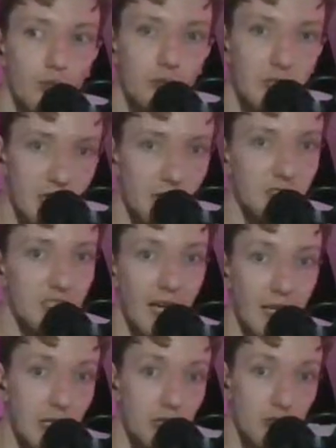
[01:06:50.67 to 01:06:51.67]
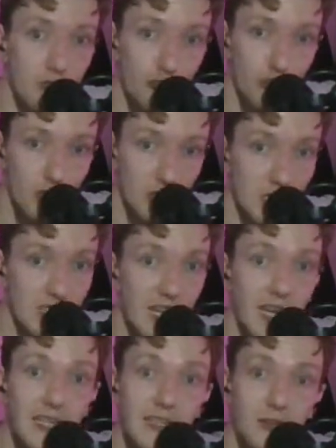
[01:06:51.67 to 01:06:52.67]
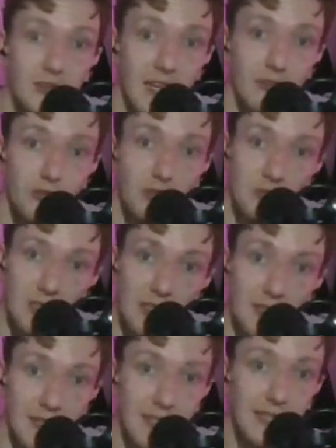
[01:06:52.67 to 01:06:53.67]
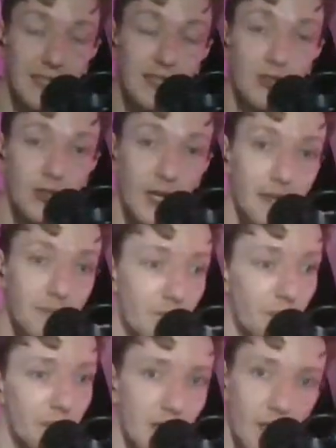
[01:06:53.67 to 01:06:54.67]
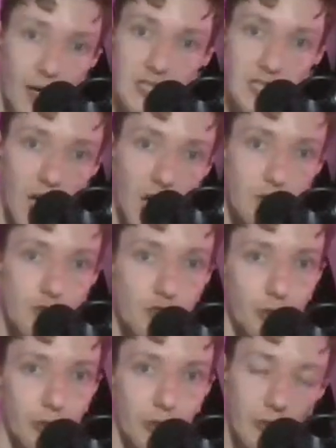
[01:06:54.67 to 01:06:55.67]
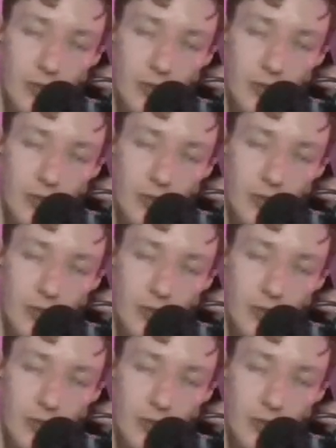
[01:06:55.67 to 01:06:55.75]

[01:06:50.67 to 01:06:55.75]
results in a societal level decline in crime is untrue.